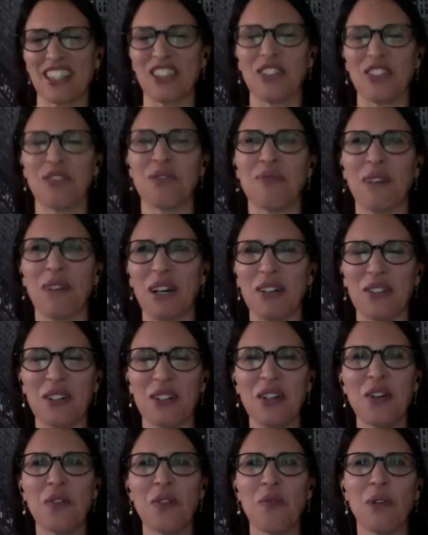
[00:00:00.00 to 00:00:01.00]
you about
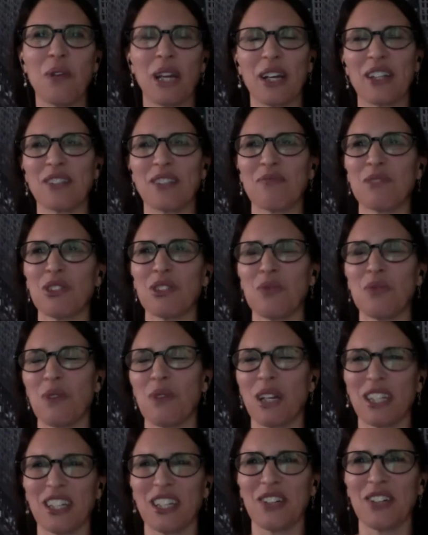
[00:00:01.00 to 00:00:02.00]
where would you want
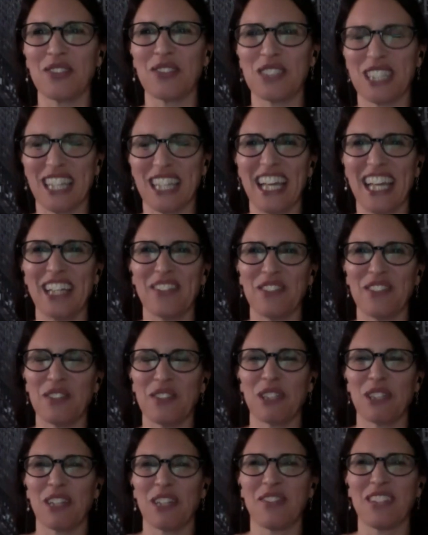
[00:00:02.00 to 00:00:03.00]
to go today if you were
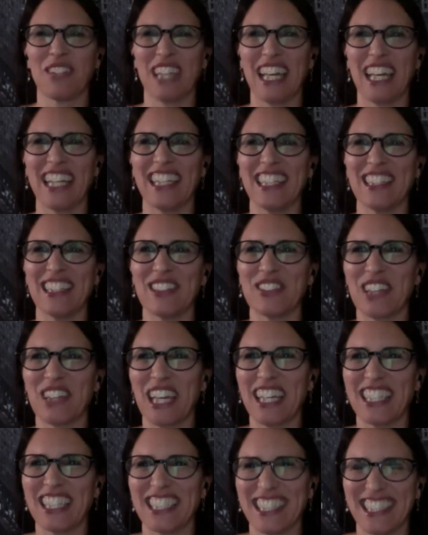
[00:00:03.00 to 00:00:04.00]
given any oh, uh,
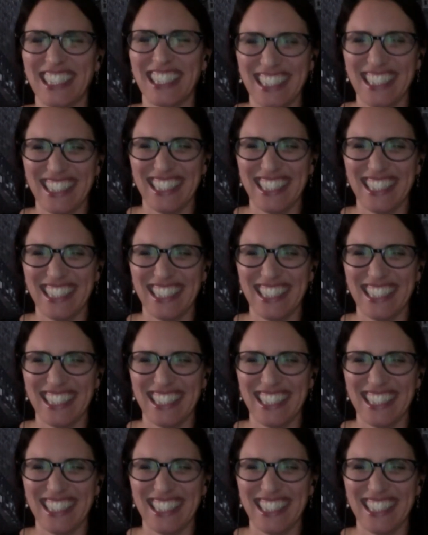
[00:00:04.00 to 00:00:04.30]
location.